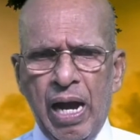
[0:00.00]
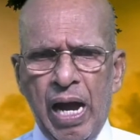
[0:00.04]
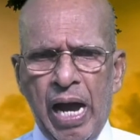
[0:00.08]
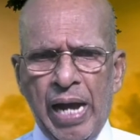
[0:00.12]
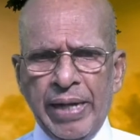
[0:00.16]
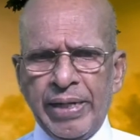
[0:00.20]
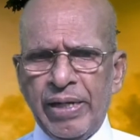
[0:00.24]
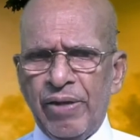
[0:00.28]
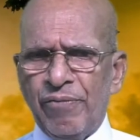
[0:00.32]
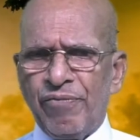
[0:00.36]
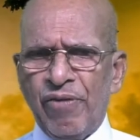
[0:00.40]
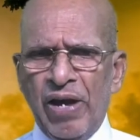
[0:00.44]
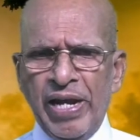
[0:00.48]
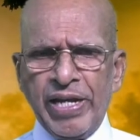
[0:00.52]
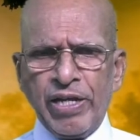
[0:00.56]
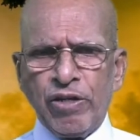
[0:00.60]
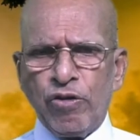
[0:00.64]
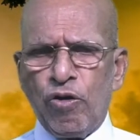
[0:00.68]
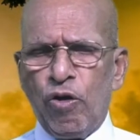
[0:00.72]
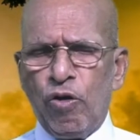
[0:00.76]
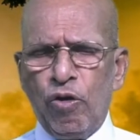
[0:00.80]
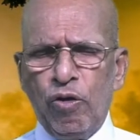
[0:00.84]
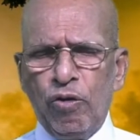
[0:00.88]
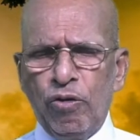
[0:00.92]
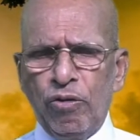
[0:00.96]
and if I
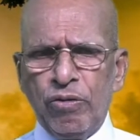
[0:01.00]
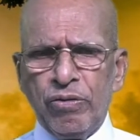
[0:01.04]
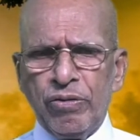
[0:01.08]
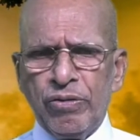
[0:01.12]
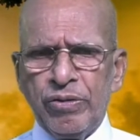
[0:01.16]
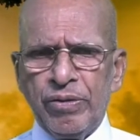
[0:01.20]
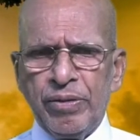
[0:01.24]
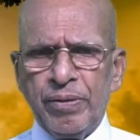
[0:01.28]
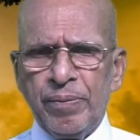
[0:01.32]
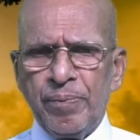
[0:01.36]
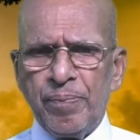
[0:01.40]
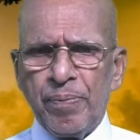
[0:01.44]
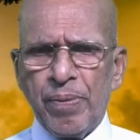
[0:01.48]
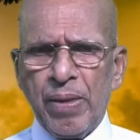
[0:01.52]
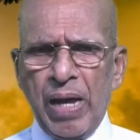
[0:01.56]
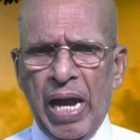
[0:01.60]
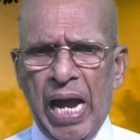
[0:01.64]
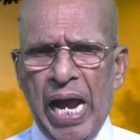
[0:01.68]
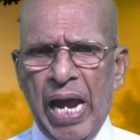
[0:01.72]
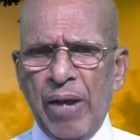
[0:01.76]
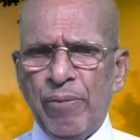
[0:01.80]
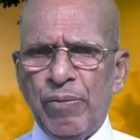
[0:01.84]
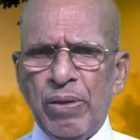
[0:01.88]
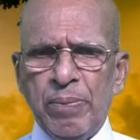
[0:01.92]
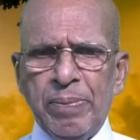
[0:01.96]
go,
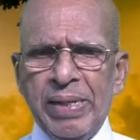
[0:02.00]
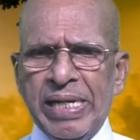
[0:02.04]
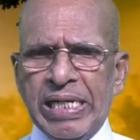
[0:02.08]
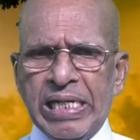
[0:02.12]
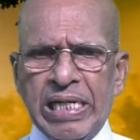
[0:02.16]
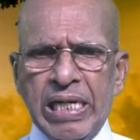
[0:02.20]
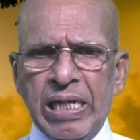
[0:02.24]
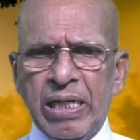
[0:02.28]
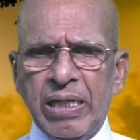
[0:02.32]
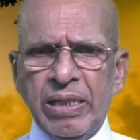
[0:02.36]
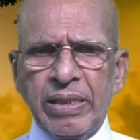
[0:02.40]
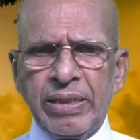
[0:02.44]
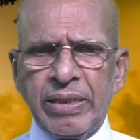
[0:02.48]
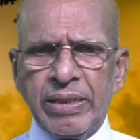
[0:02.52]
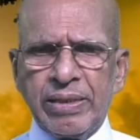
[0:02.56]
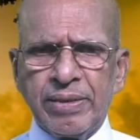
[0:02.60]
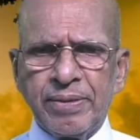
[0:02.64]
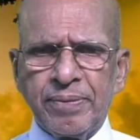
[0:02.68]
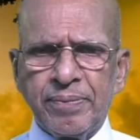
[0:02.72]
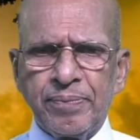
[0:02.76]
I will be killed.